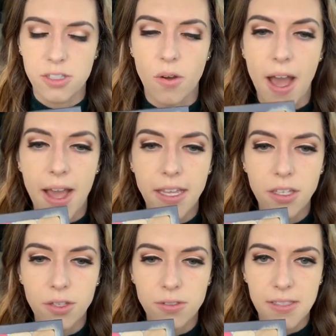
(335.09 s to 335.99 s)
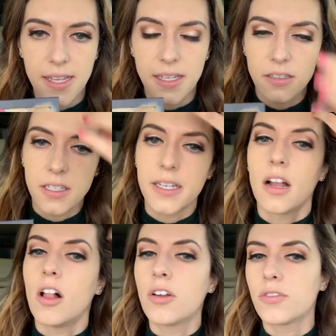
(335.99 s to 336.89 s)
So I use Candlelit
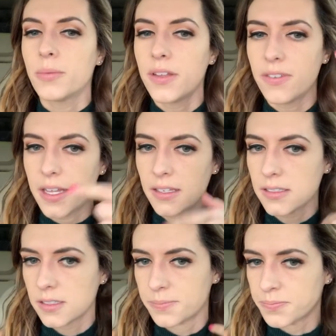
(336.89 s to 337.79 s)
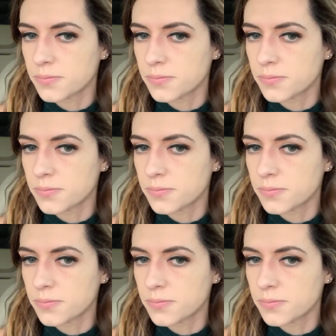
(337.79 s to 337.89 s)
all over my face,